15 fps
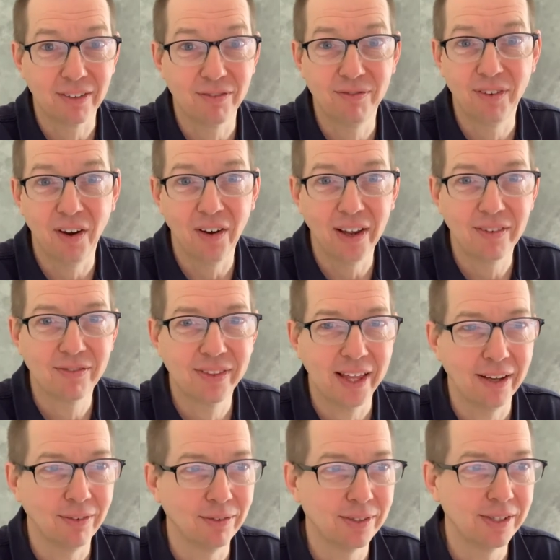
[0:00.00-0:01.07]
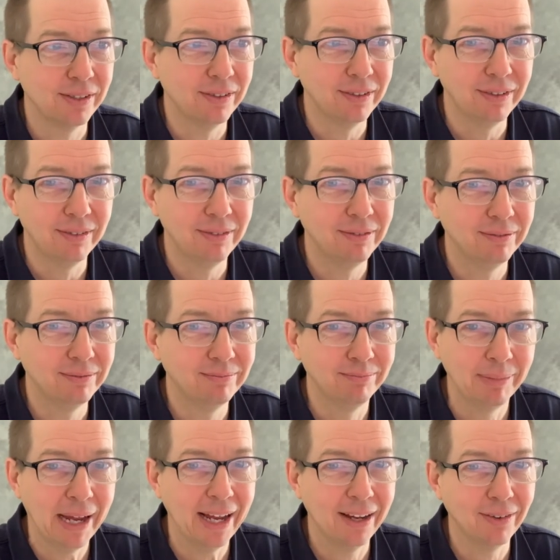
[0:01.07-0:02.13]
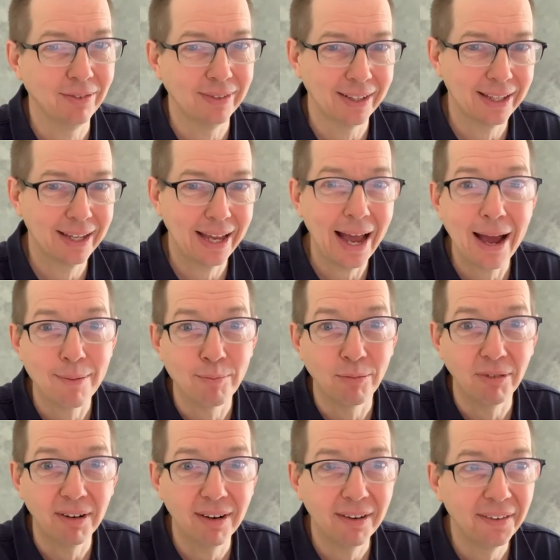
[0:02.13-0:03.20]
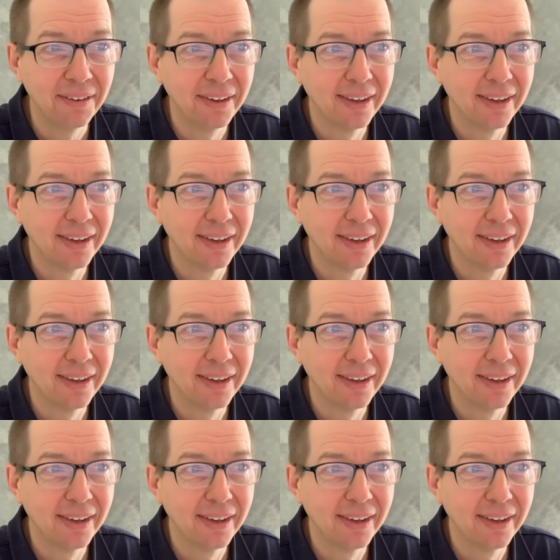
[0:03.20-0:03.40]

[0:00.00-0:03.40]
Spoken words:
£5,000 camera,